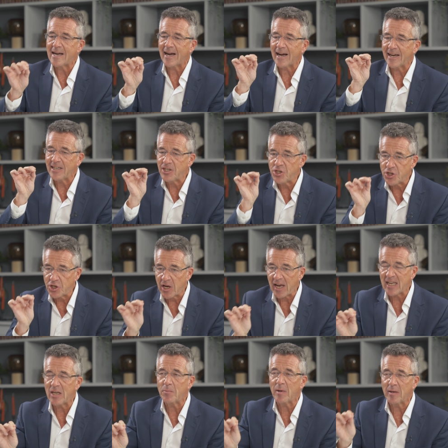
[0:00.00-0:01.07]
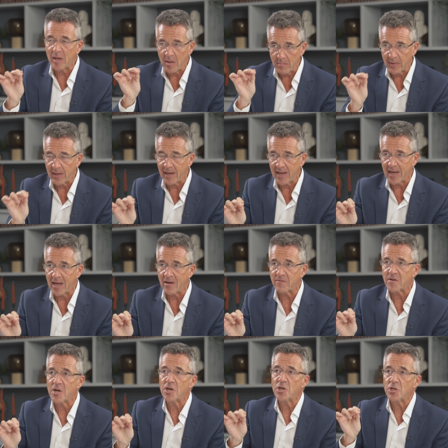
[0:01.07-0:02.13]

I genuinely believe